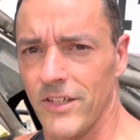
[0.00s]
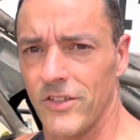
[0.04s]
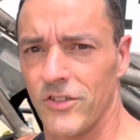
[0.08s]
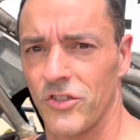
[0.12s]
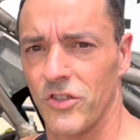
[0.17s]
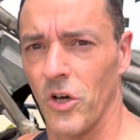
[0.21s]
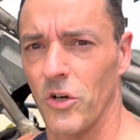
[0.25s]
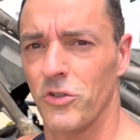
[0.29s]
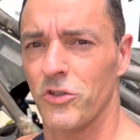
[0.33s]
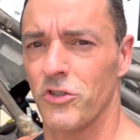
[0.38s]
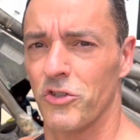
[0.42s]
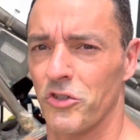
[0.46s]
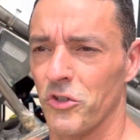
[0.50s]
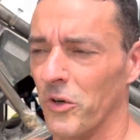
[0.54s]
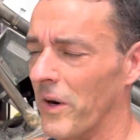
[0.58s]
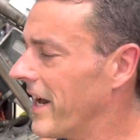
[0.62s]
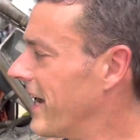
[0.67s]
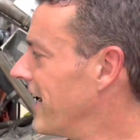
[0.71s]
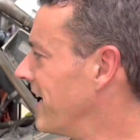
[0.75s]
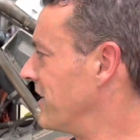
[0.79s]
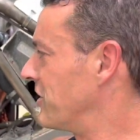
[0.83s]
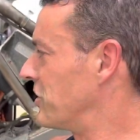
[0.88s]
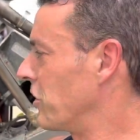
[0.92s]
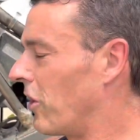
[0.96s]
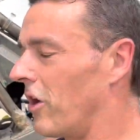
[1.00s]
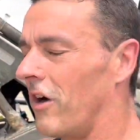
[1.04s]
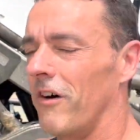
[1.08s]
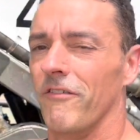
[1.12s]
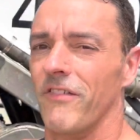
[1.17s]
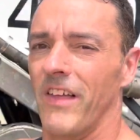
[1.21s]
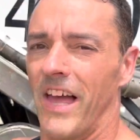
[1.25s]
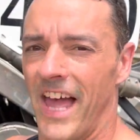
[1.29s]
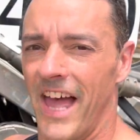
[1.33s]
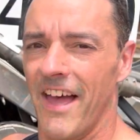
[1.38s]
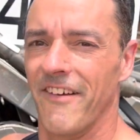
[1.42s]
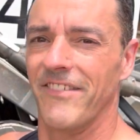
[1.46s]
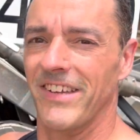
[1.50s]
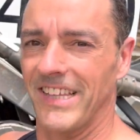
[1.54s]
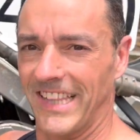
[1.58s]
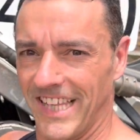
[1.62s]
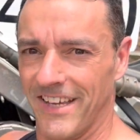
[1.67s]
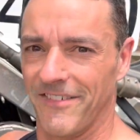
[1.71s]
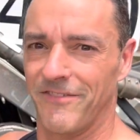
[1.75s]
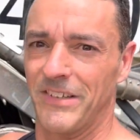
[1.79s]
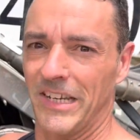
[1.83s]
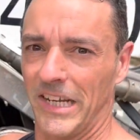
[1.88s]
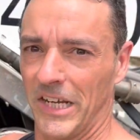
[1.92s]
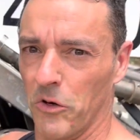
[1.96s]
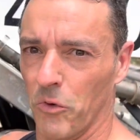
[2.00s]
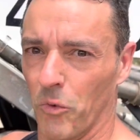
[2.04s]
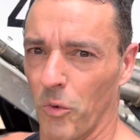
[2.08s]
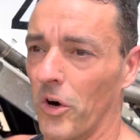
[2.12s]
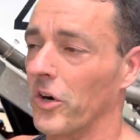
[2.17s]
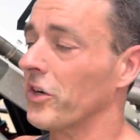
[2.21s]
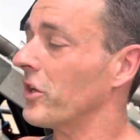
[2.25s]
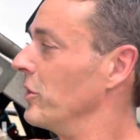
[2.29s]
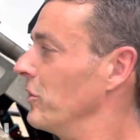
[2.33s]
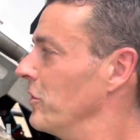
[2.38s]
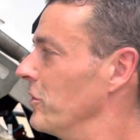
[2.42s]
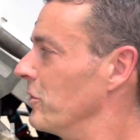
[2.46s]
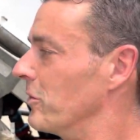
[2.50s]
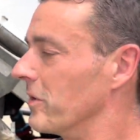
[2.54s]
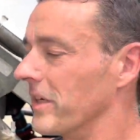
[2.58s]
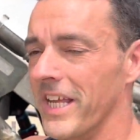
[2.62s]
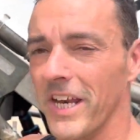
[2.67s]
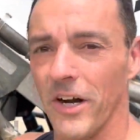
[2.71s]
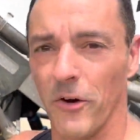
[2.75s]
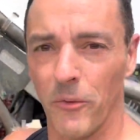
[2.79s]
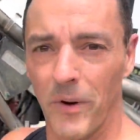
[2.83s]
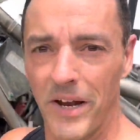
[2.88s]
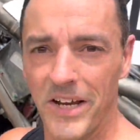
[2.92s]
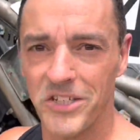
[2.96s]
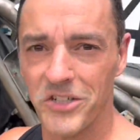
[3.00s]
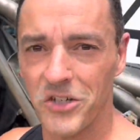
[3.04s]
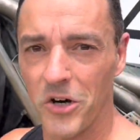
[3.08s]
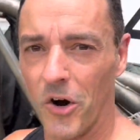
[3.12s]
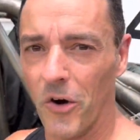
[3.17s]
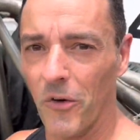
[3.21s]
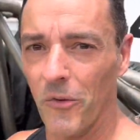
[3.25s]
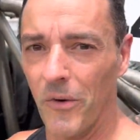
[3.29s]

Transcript: so strange, all of the heavy lifting and work you do to get a race car